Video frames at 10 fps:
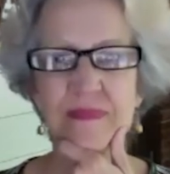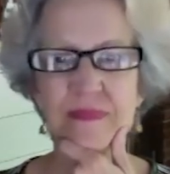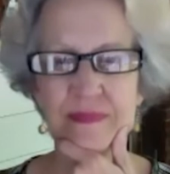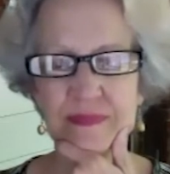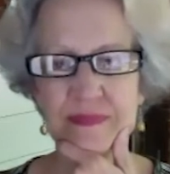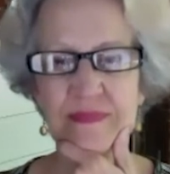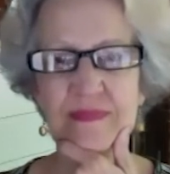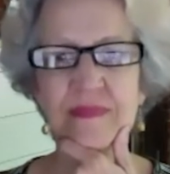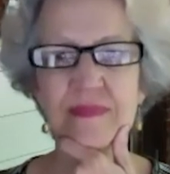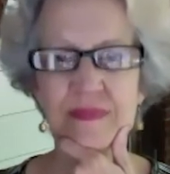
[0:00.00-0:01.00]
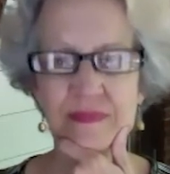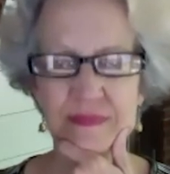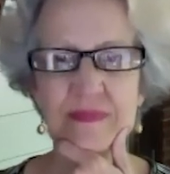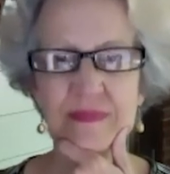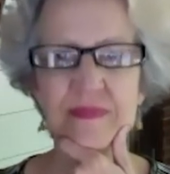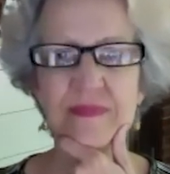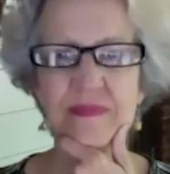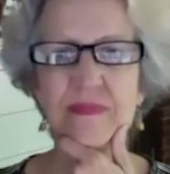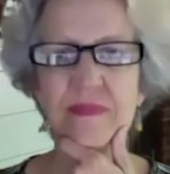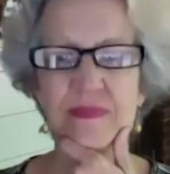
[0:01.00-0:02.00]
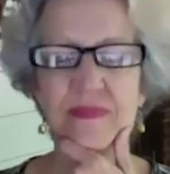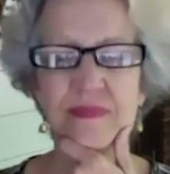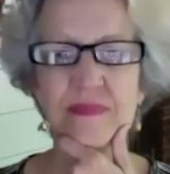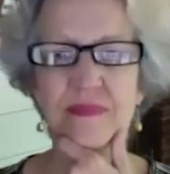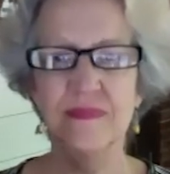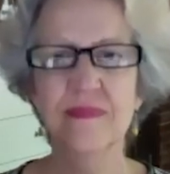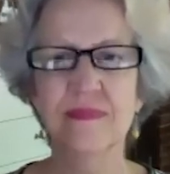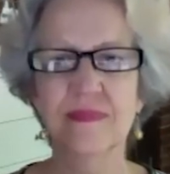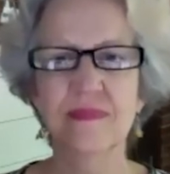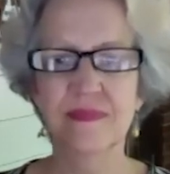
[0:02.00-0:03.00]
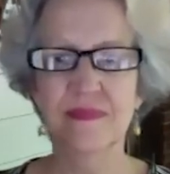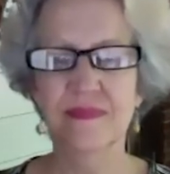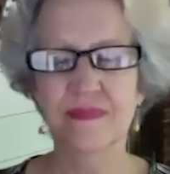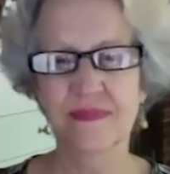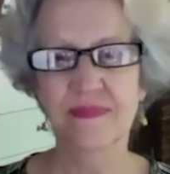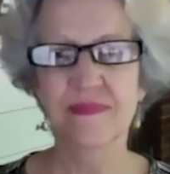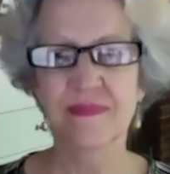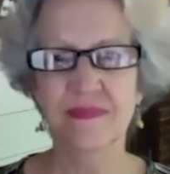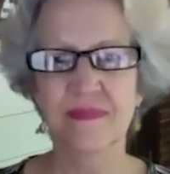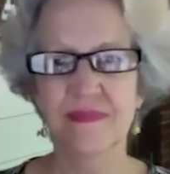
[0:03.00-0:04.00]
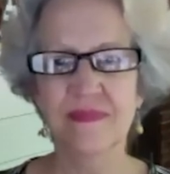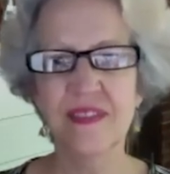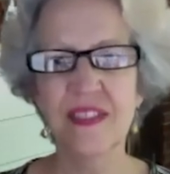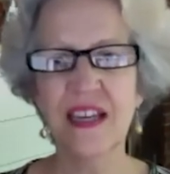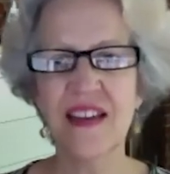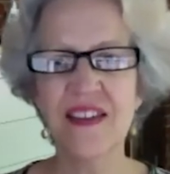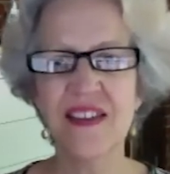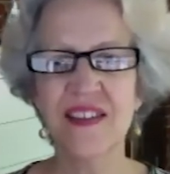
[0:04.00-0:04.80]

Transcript: (silent)